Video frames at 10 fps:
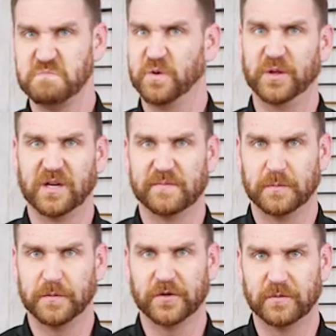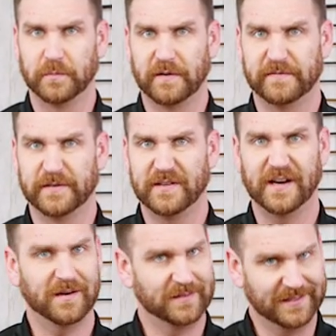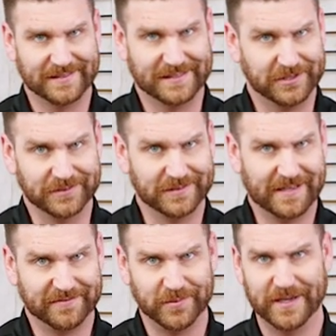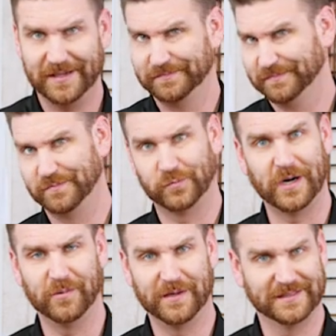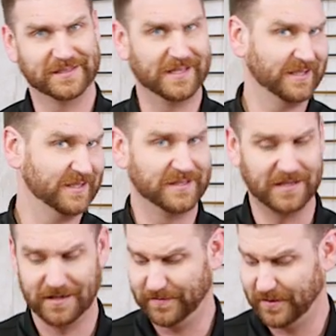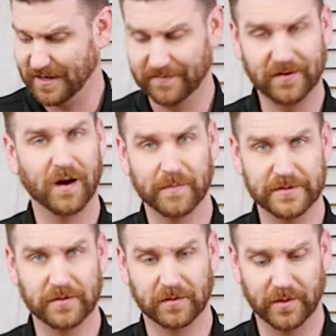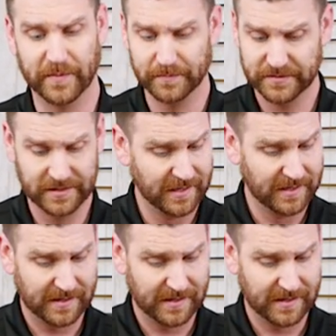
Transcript: Really comes to personal preference there. Like I said, I shoot left wing. Right wing is nice uh, if you have carbons or aluminums.